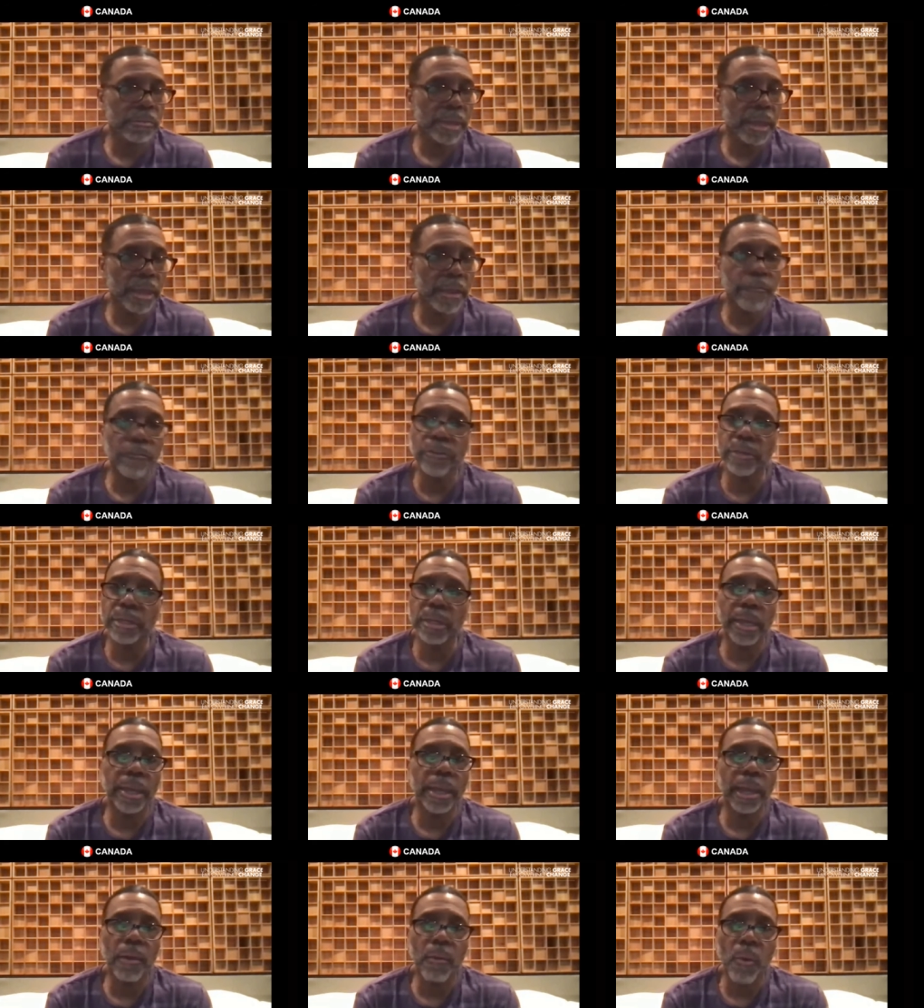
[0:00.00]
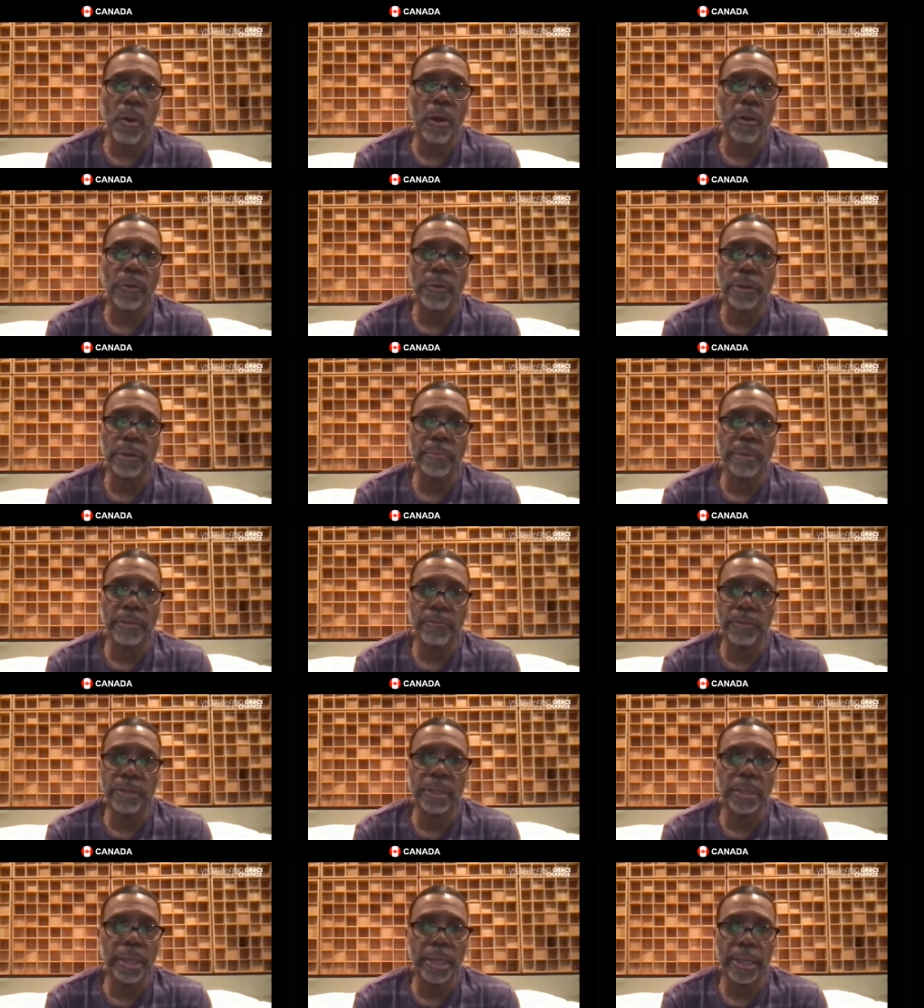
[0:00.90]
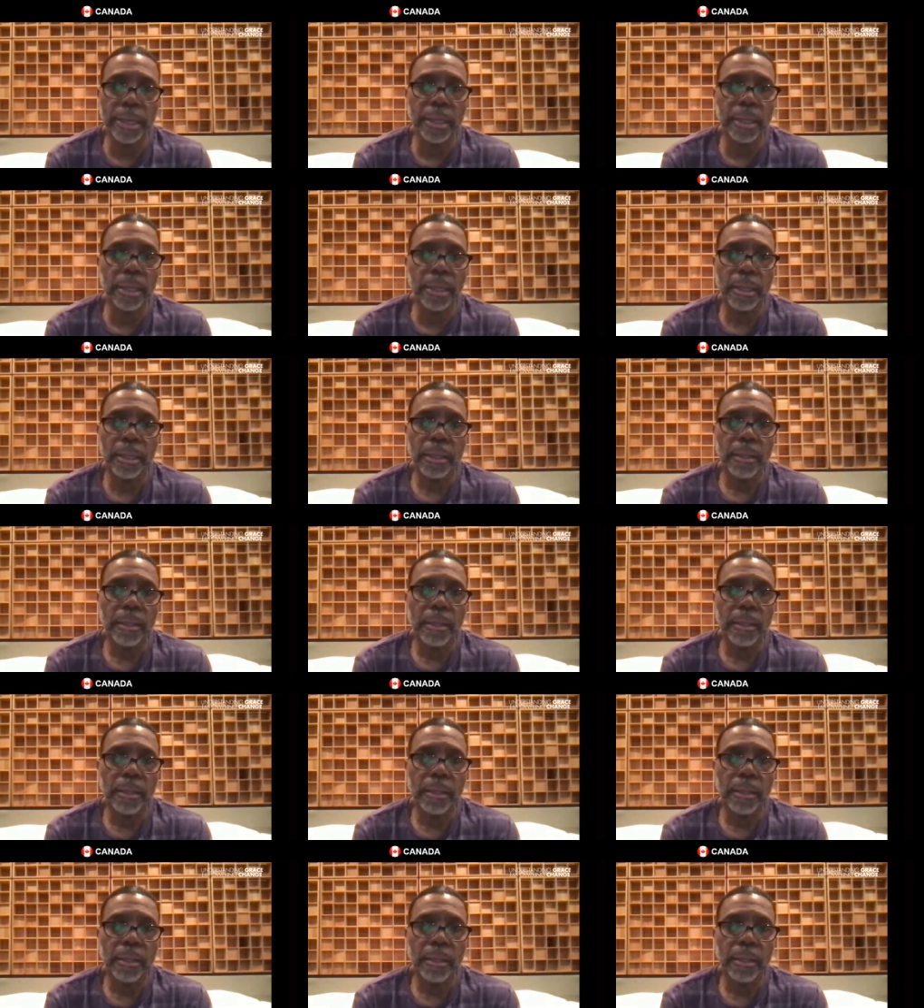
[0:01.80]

him every day. I walk with him every day.